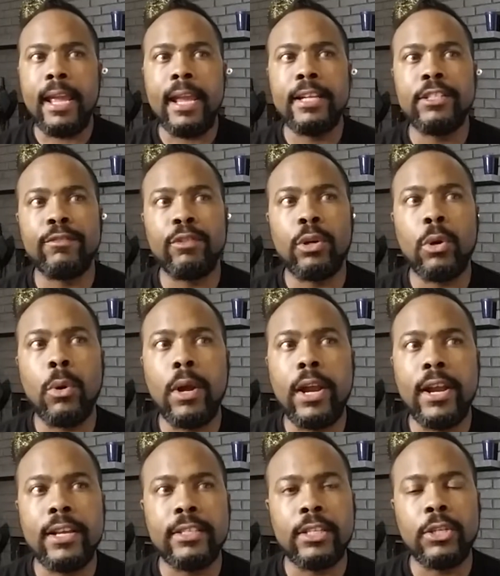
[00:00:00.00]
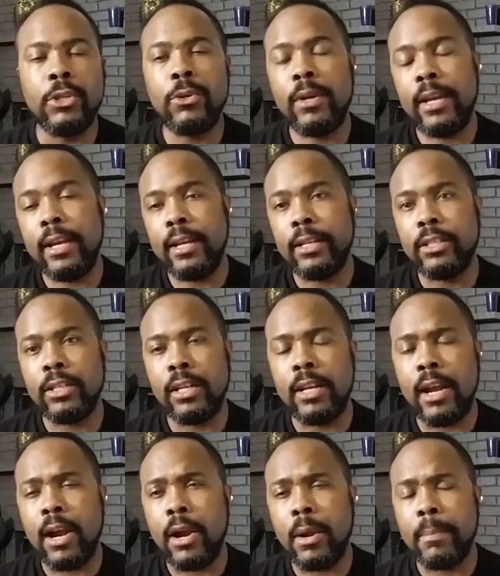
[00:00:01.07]
The age of Aquarius, the new age,
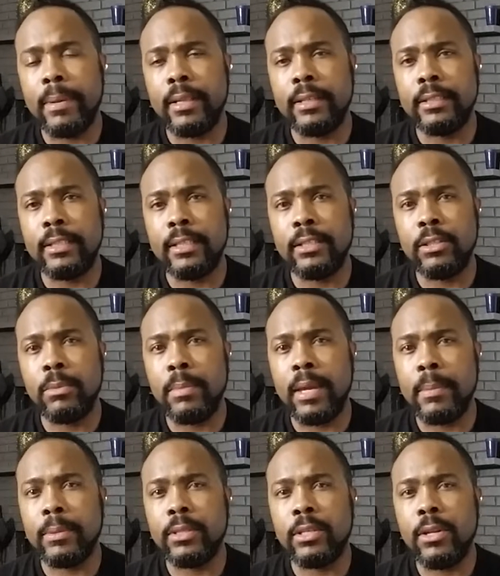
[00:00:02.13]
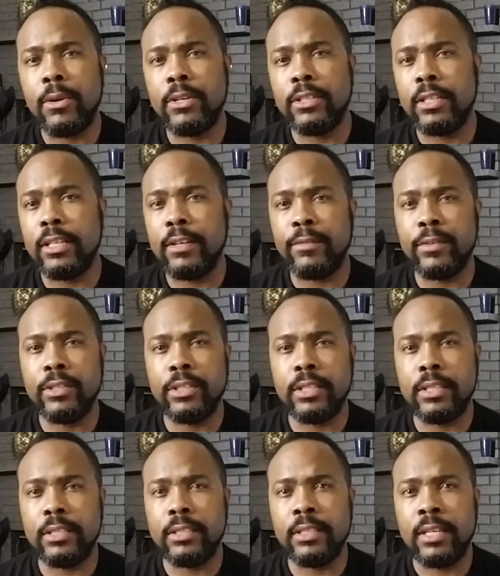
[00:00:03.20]
and our ability to be able to notice the
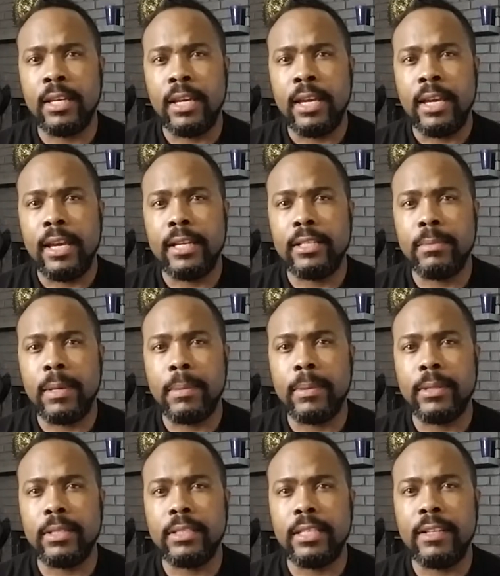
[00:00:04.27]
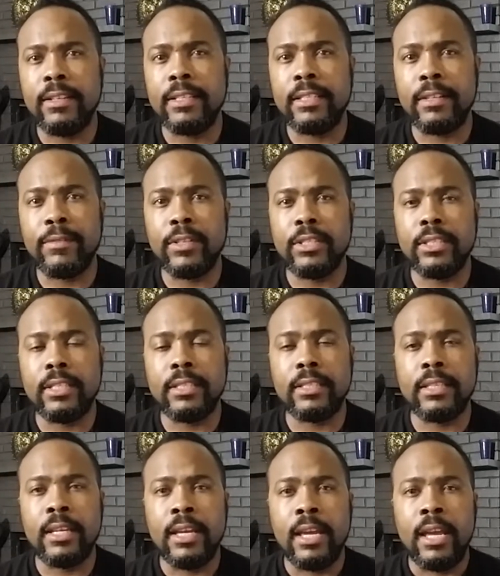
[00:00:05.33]
differences and to be able to see these
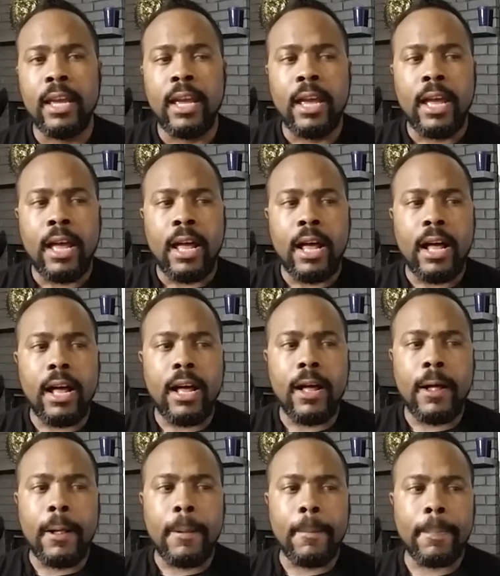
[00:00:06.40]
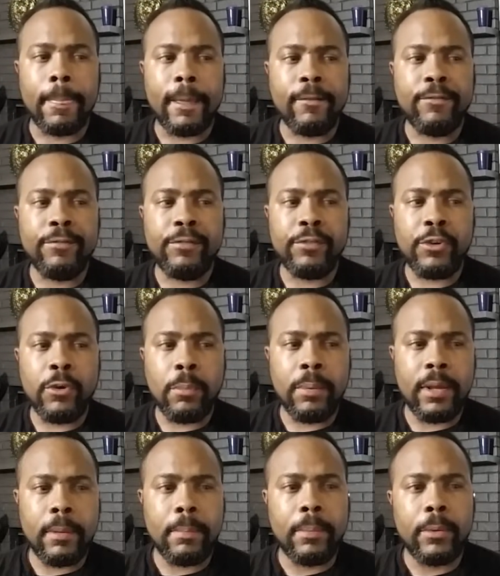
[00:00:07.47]
differences. A few
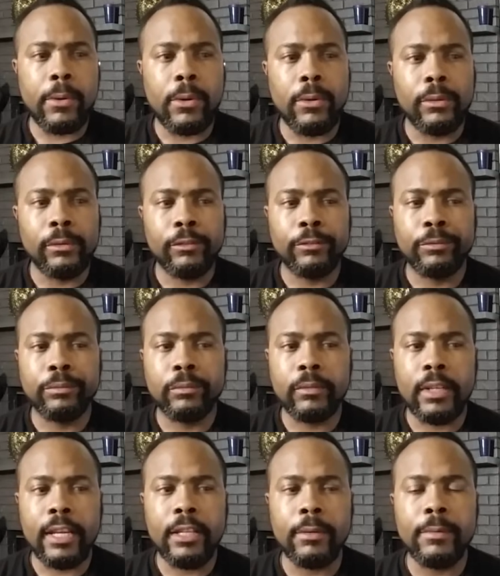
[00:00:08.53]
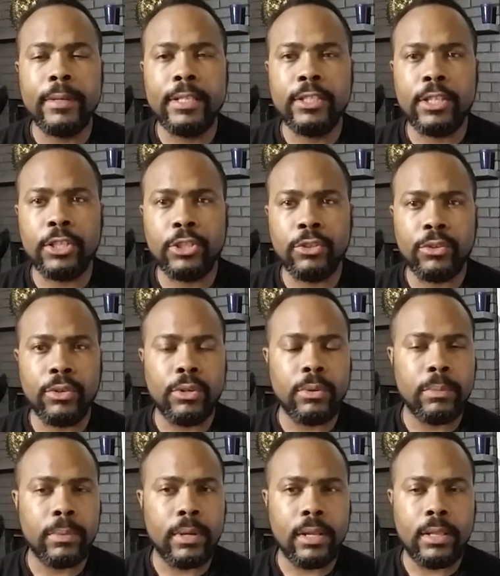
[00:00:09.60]
people in the research group,
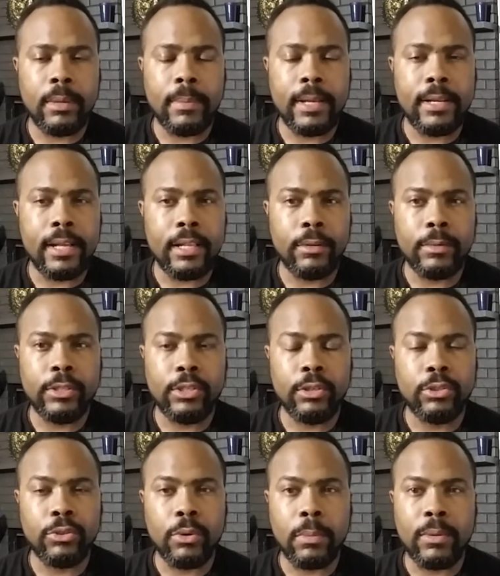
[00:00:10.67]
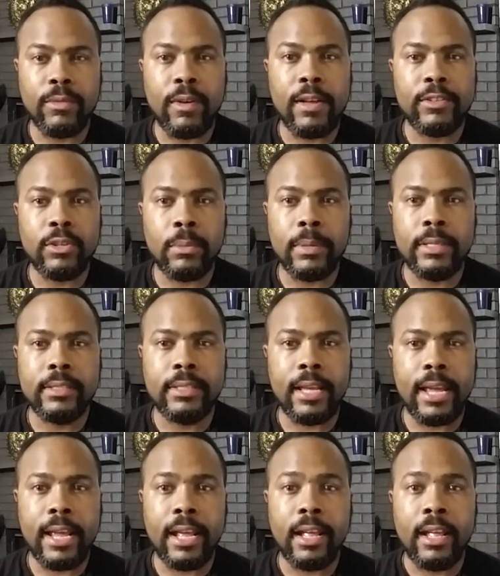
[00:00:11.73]
in the Mandela research group, have also been
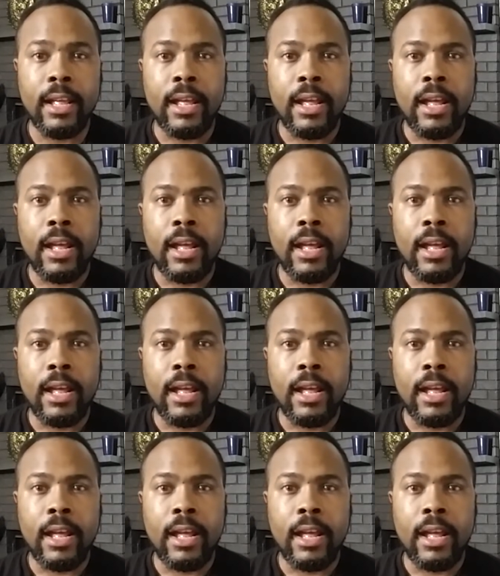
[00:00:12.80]
saying